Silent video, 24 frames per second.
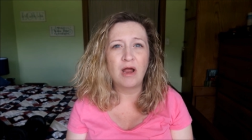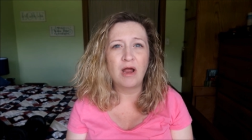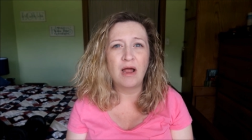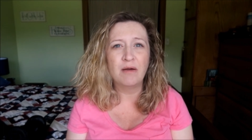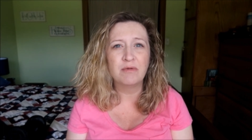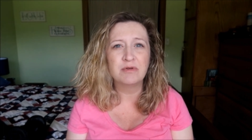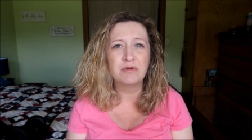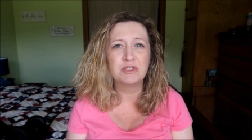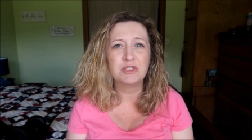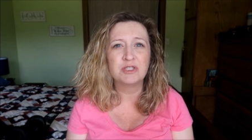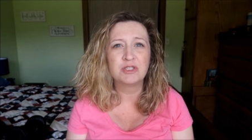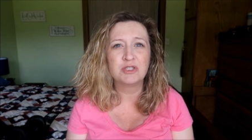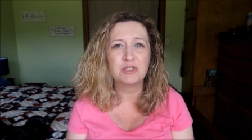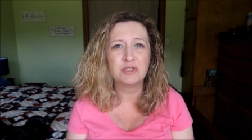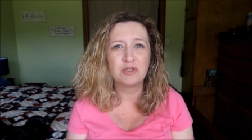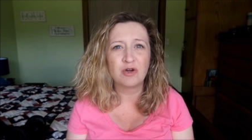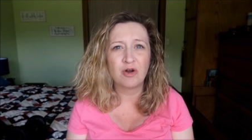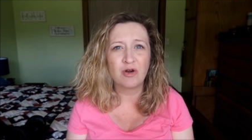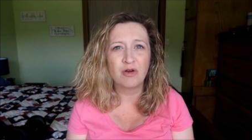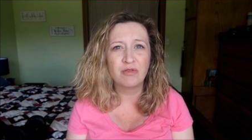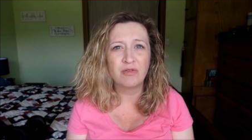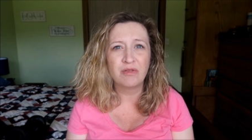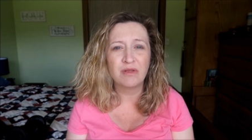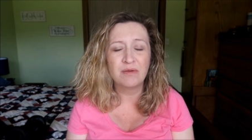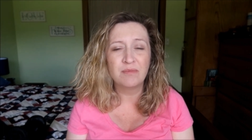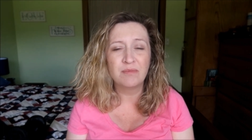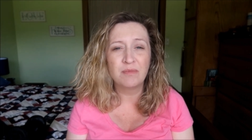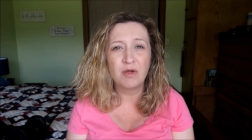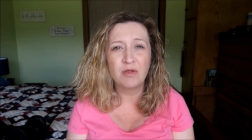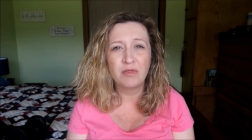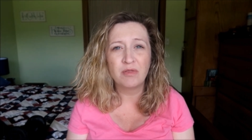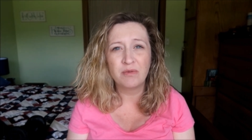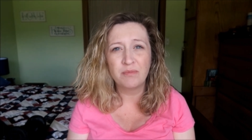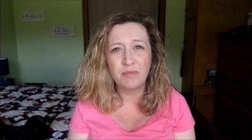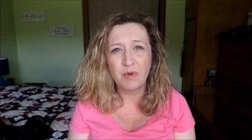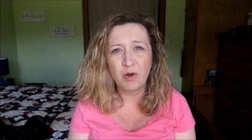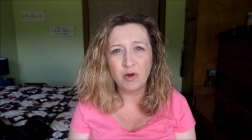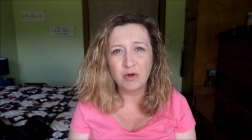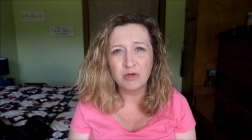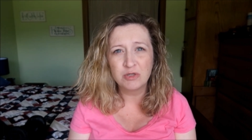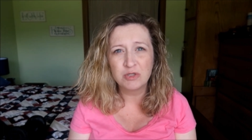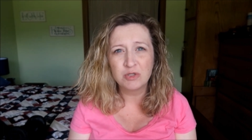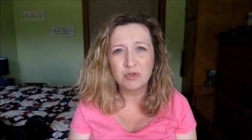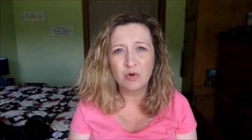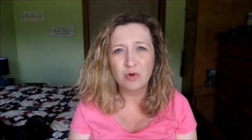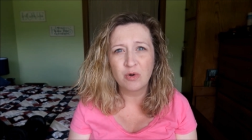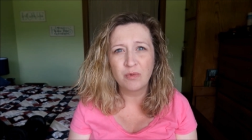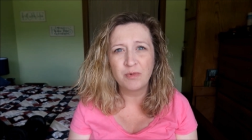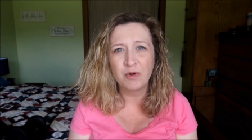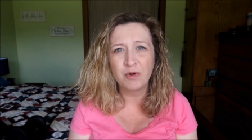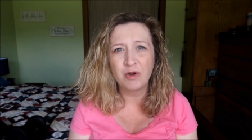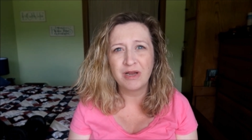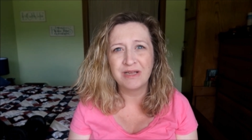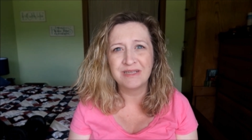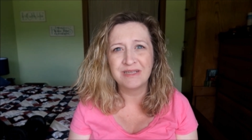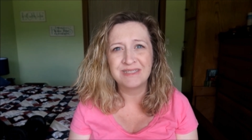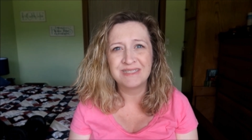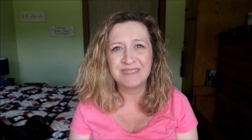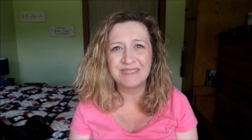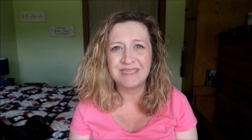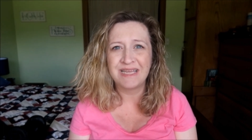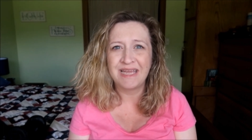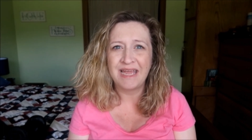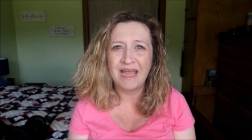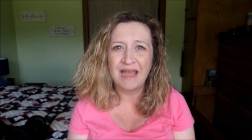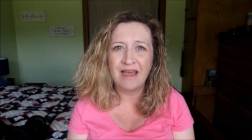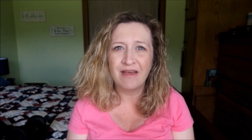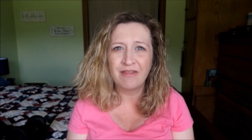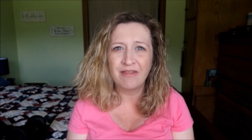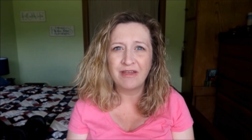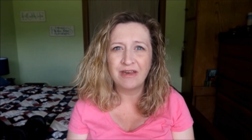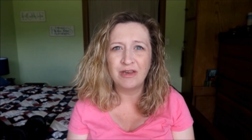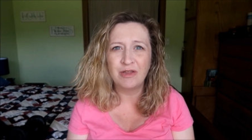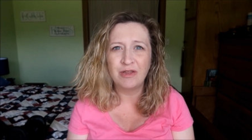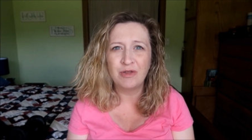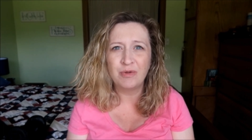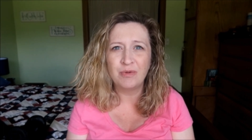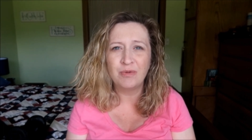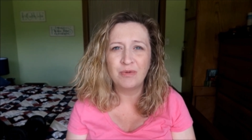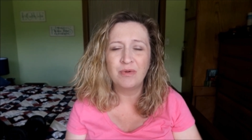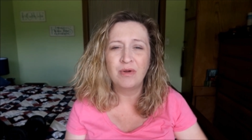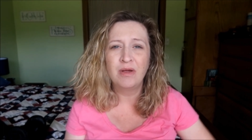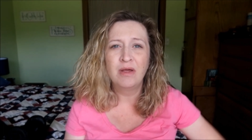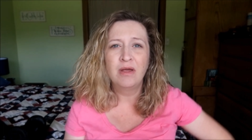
I would start them on the Barnstormer and see how they do.